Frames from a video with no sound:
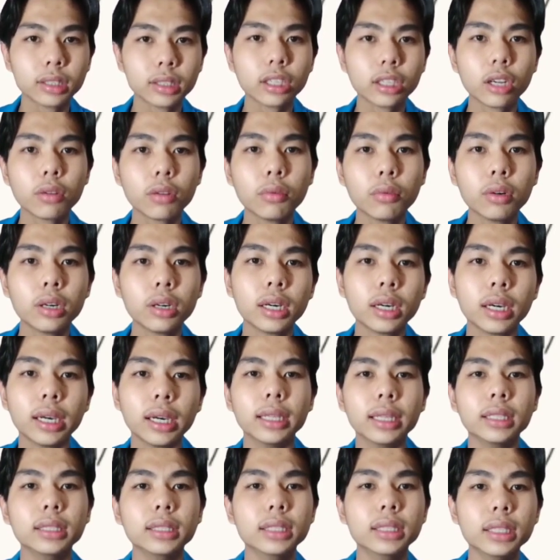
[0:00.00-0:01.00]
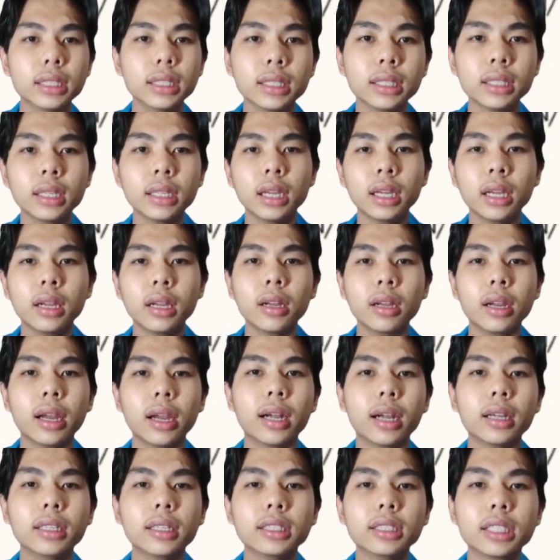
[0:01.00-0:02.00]
The sound W and J
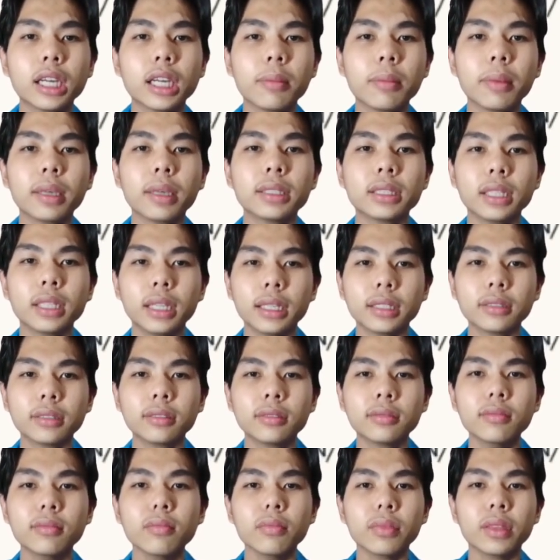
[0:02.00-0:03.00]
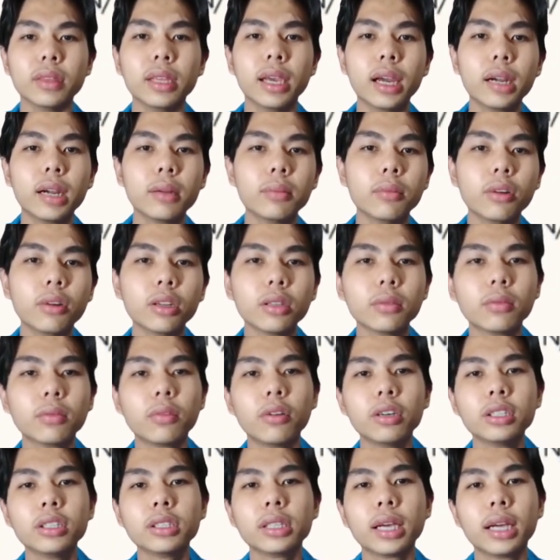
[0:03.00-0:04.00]
are described as glitch. They are both
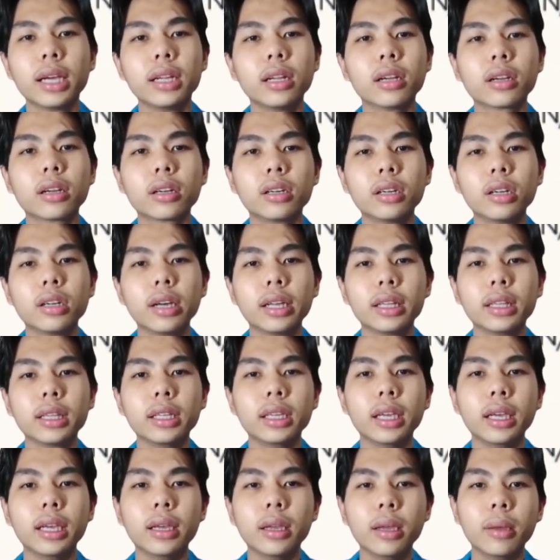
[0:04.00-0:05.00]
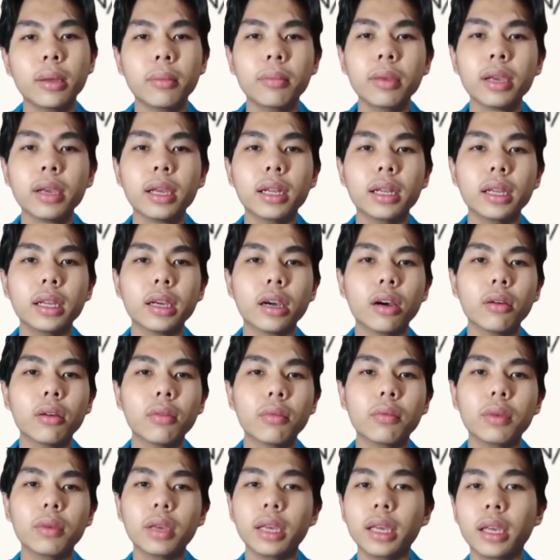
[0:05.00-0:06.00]
voiced and occur at the beginning
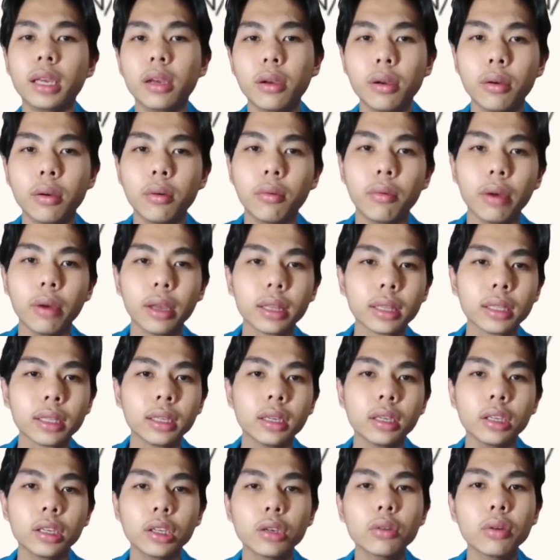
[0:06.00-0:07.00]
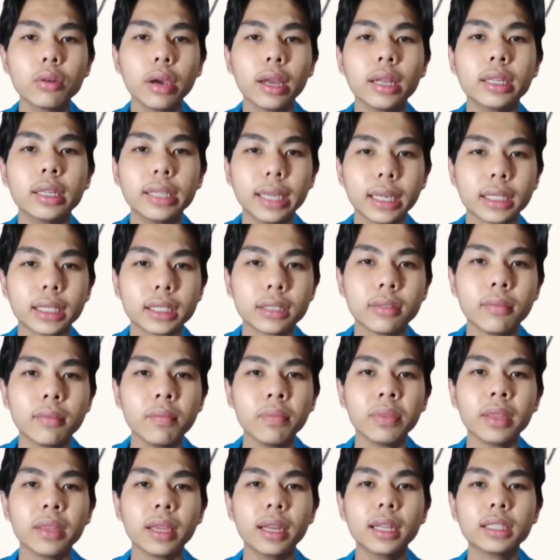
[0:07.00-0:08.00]
of we, wet, you, and yes.
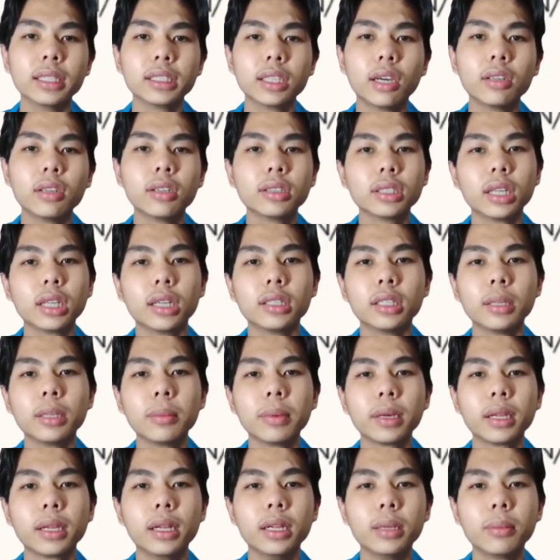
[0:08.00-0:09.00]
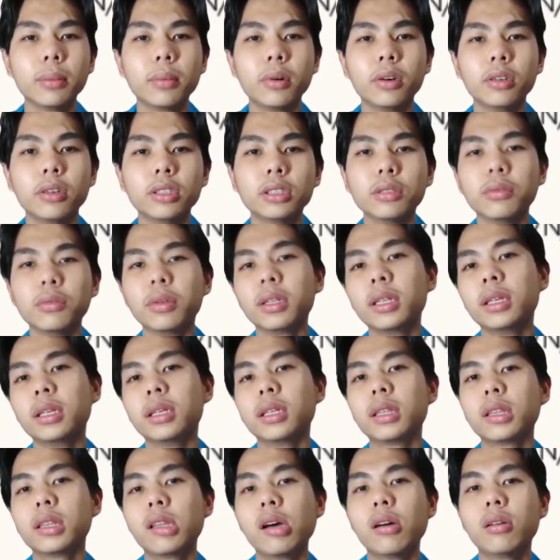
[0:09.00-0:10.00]
The sounds are typically produced with
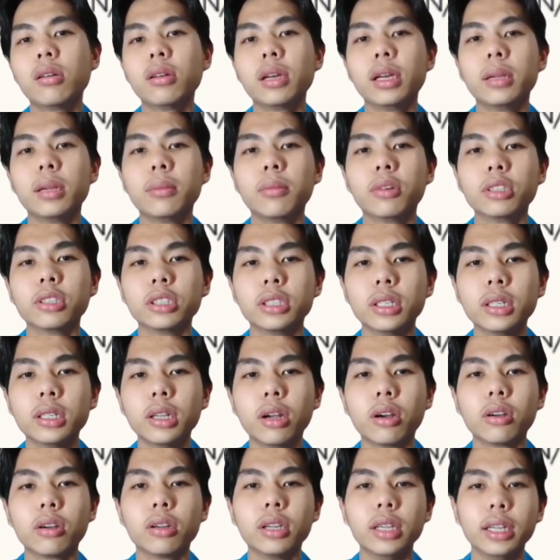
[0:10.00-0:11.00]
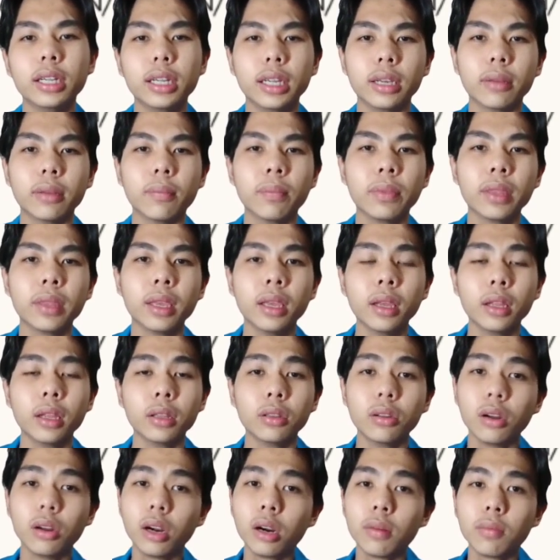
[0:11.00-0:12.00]
the tongue in motion or gliding
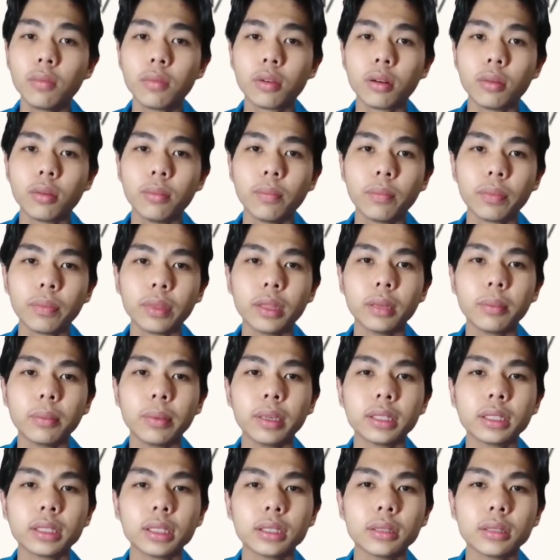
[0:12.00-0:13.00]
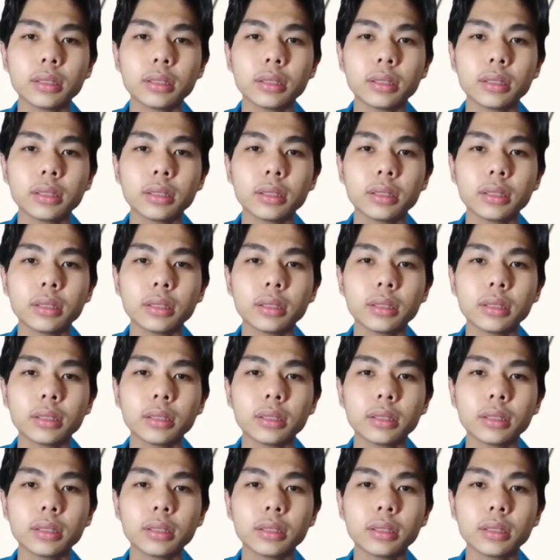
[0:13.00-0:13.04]
to or from the